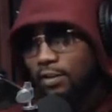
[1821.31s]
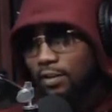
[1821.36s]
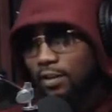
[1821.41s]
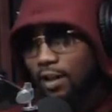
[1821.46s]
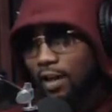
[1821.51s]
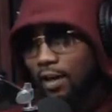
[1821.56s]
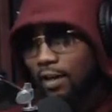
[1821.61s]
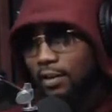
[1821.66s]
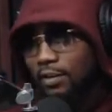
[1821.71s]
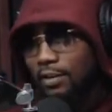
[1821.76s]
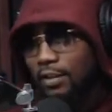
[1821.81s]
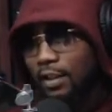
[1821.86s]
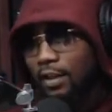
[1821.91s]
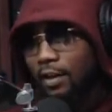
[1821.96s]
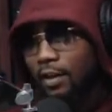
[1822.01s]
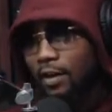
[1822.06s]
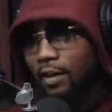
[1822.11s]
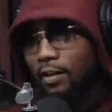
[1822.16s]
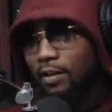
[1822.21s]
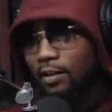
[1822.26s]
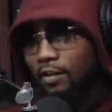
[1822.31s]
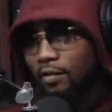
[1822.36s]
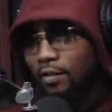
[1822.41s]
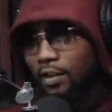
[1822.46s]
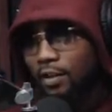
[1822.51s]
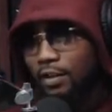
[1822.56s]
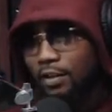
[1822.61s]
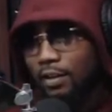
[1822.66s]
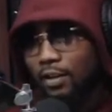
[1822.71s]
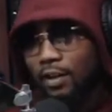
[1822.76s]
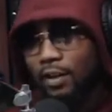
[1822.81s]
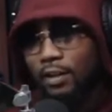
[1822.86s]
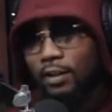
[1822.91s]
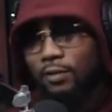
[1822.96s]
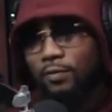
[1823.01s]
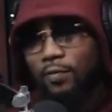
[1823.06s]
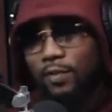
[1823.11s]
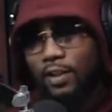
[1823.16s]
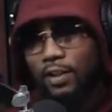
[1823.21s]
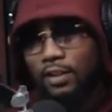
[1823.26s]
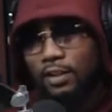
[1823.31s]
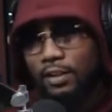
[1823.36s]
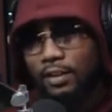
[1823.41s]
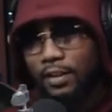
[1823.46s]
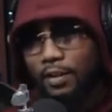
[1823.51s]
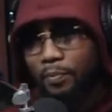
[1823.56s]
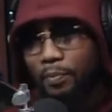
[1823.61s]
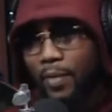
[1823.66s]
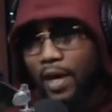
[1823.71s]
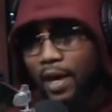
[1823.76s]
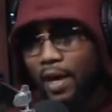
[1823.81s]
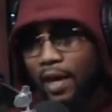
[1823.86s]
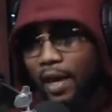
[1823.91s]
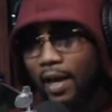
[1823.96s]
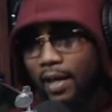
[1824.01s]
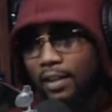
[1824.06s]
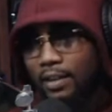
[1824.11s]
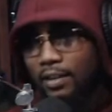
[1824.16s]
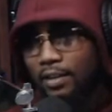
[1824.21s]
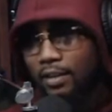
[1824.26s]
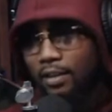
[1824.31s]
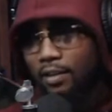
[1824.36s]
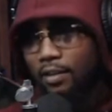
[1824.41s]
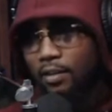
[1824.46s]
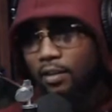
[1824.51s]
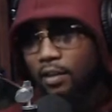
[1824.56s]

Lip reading: I'll say that. He slit his wrist in a bad accident,